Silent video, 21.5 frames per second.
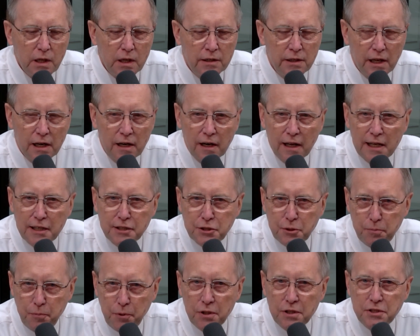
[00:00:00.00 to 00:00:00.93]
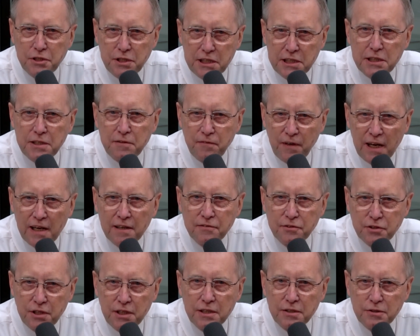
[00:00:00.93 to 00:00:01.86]
that allowed us to put a
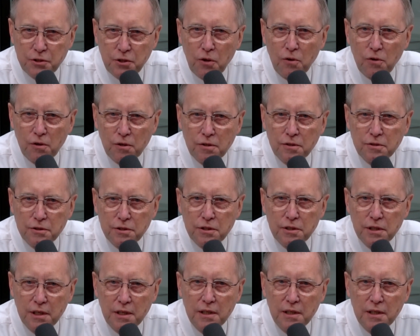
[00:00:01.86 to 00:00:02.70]
65-cent charge